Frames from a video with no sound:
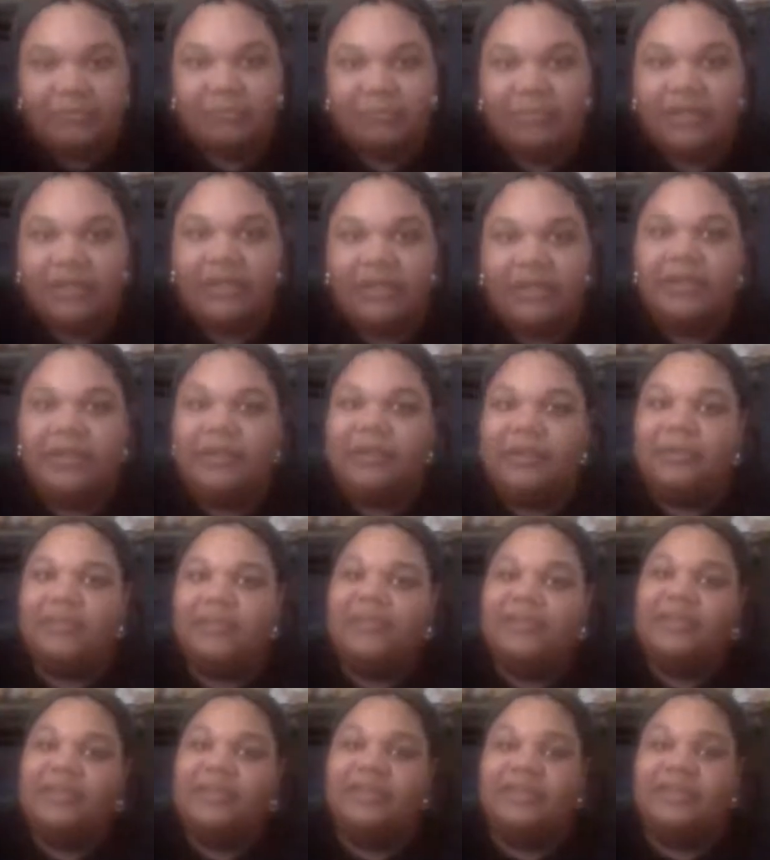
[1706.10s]
below
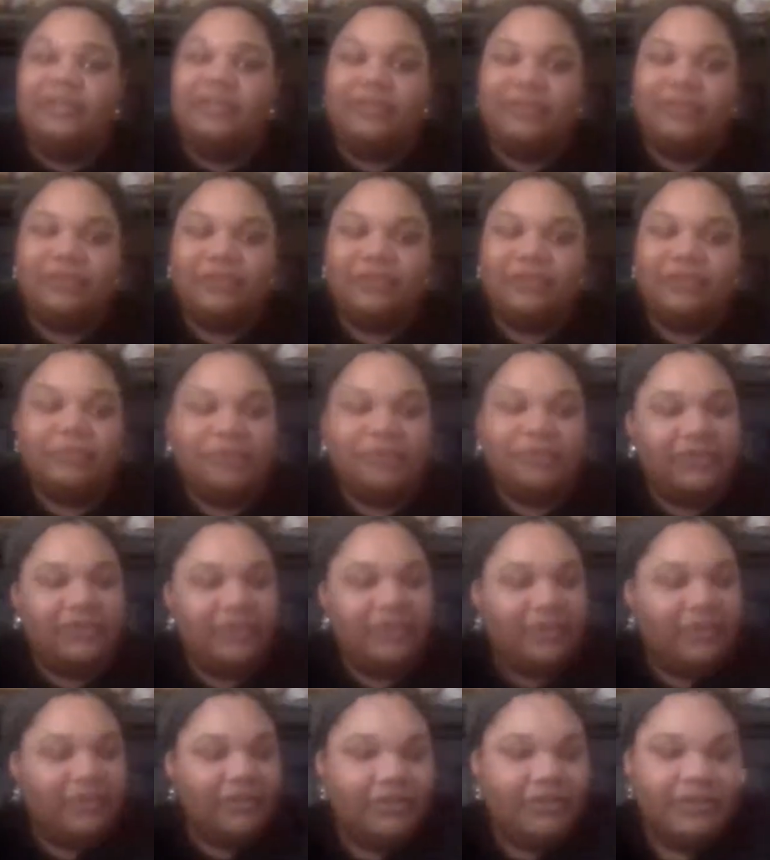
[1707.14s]
in the
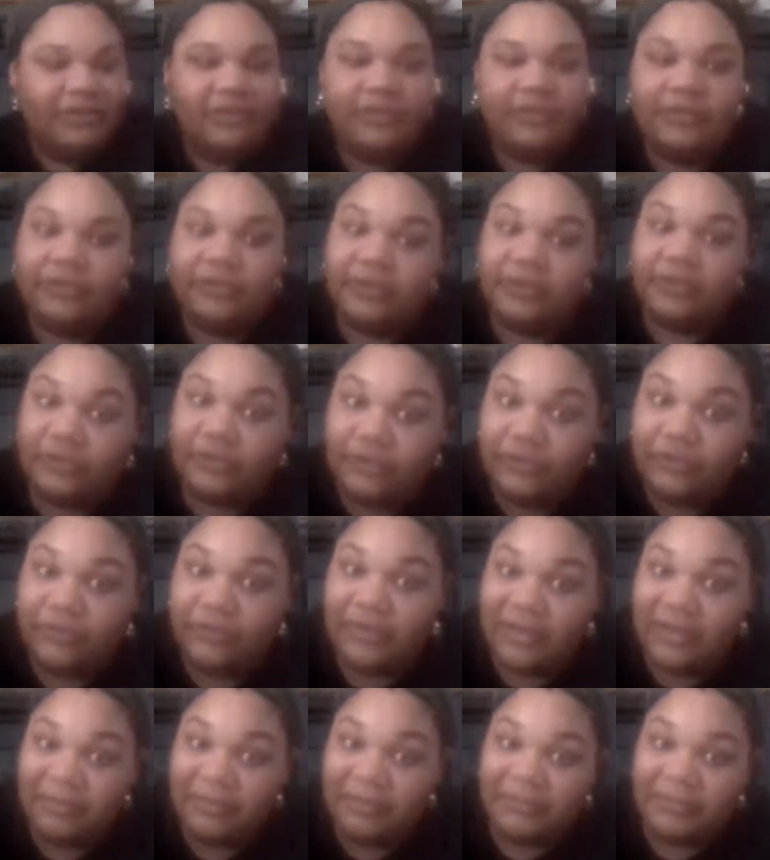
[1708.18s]
description. The
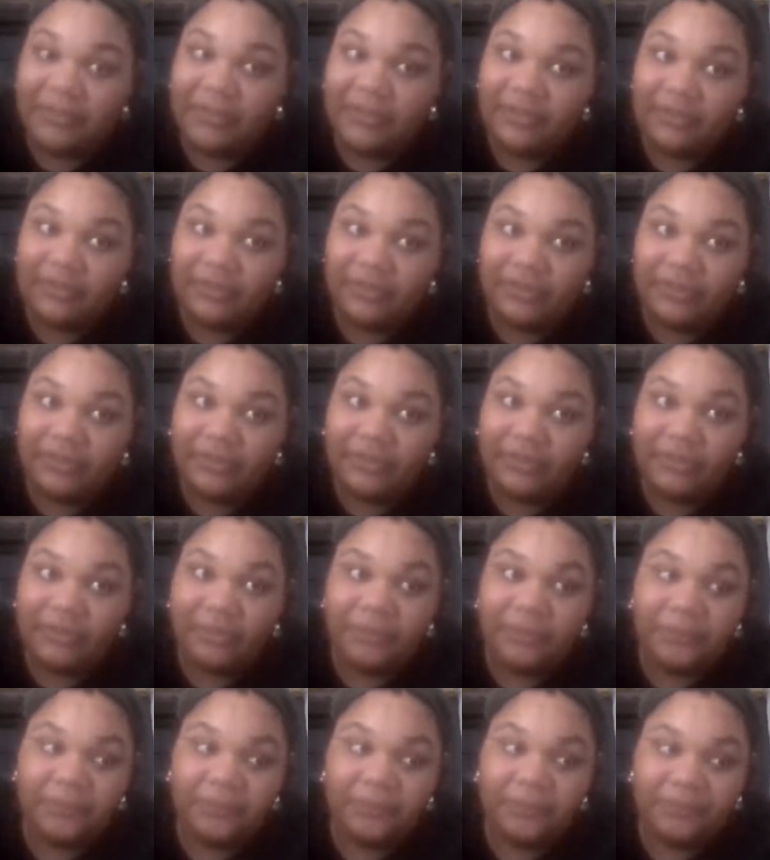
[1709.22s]

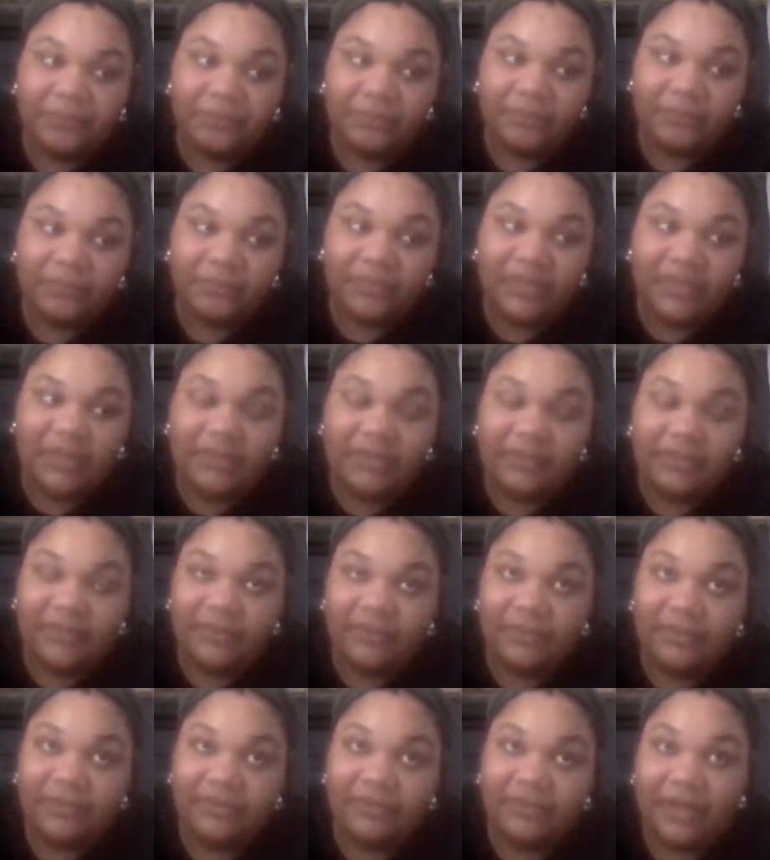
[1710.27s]
two
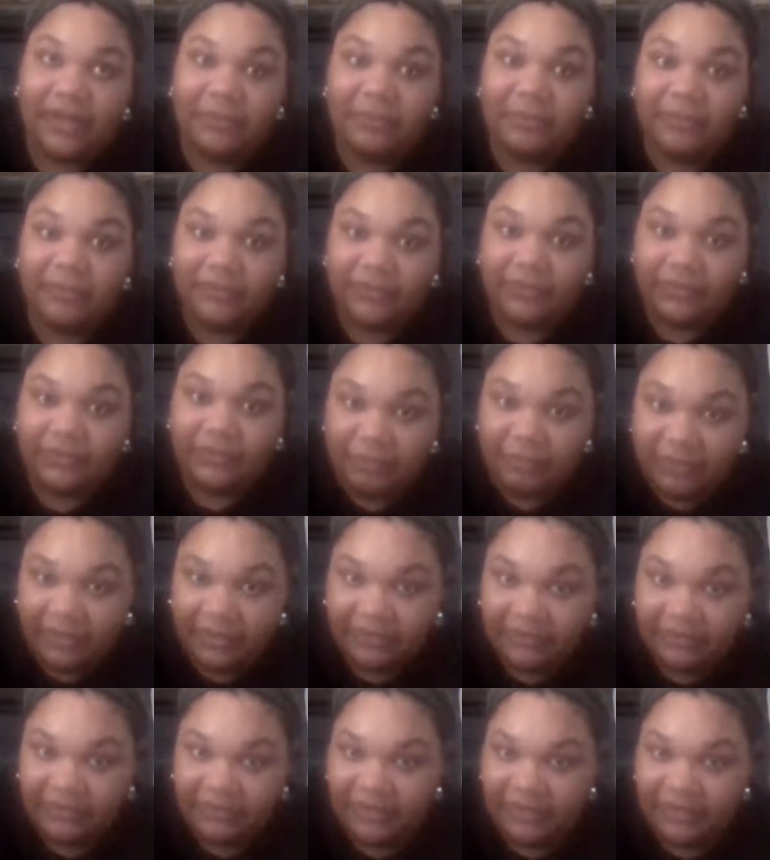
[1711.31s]
individuals that I purchased the
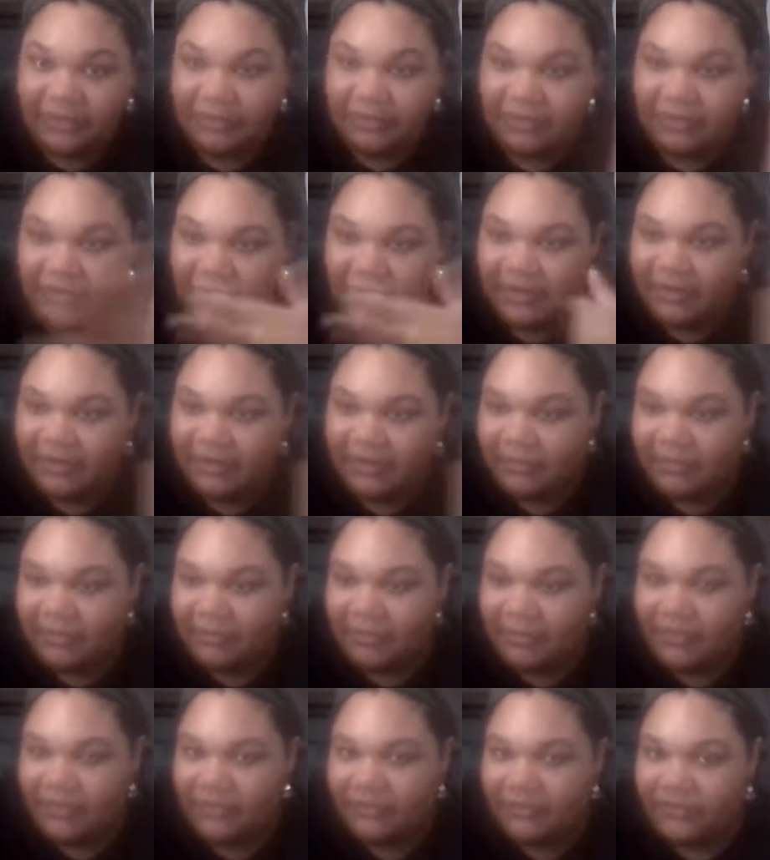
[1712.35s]
books from, their
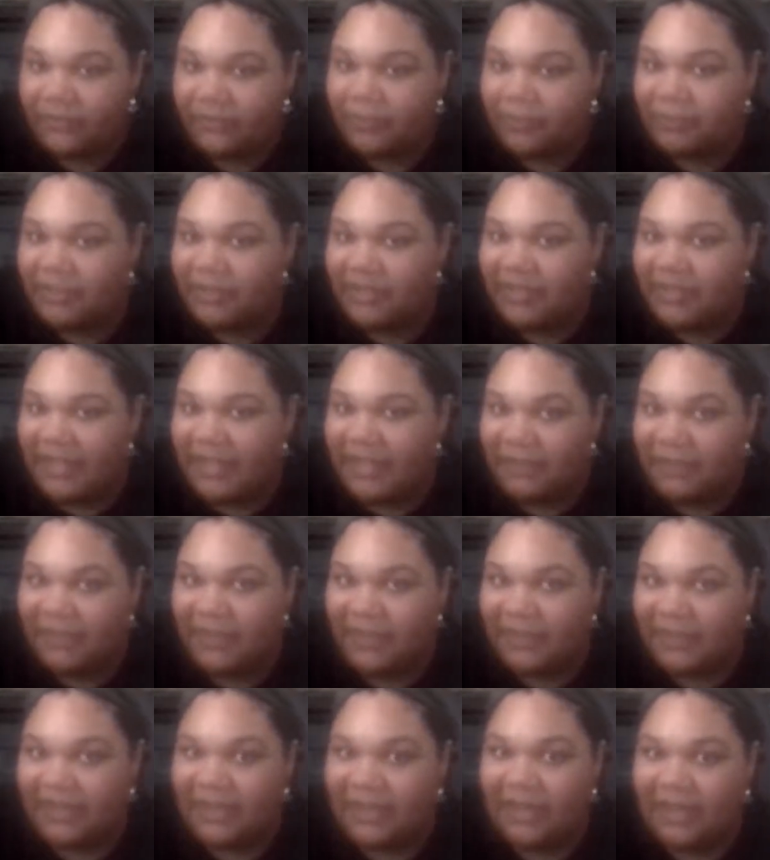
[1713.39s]
information will be down
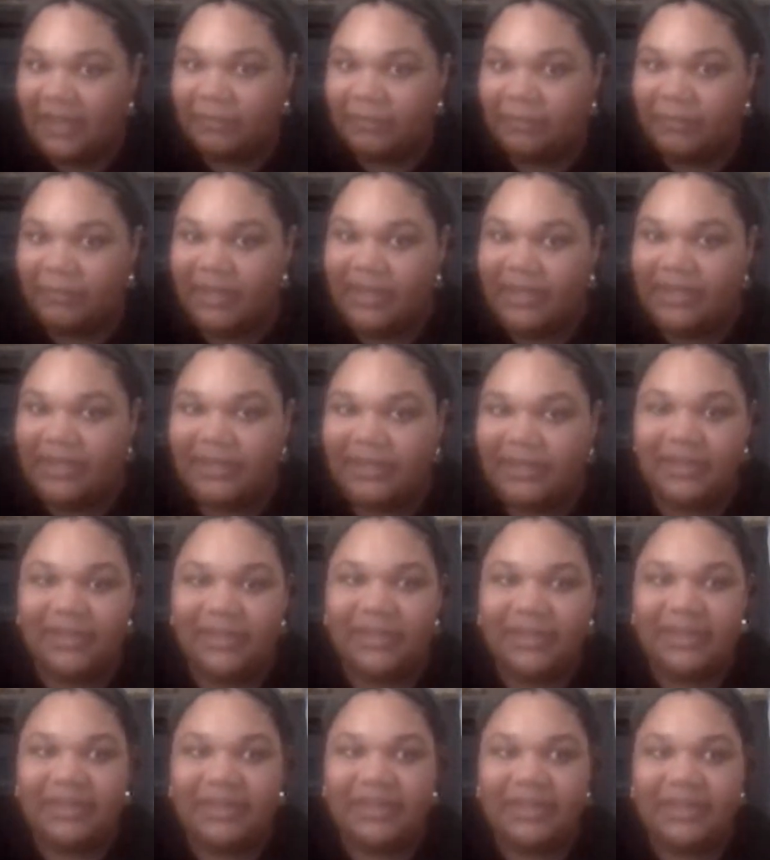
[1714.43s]
there as well.
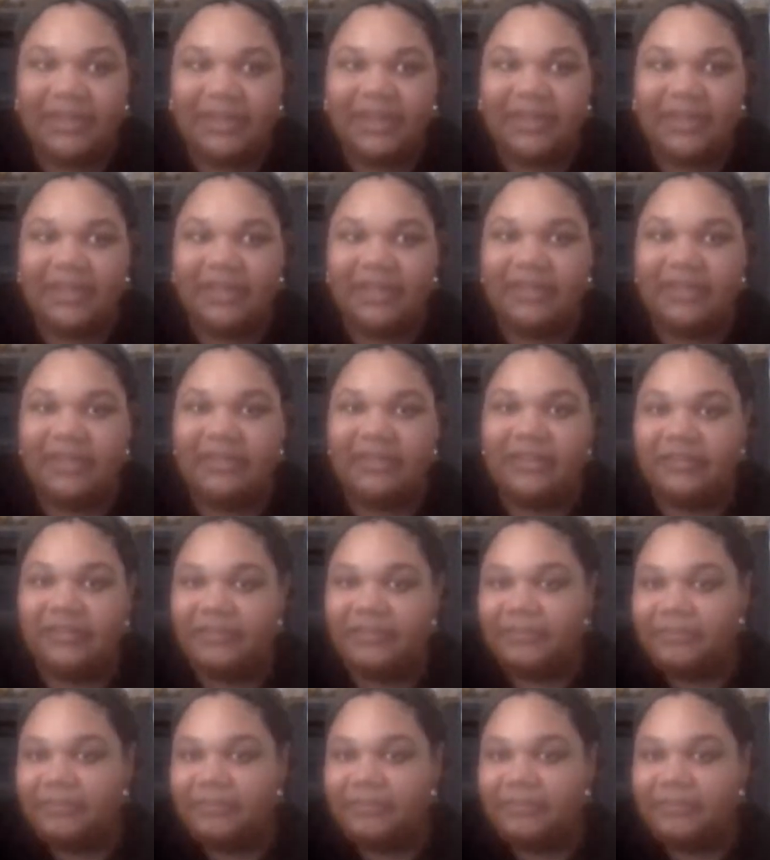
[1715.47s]
And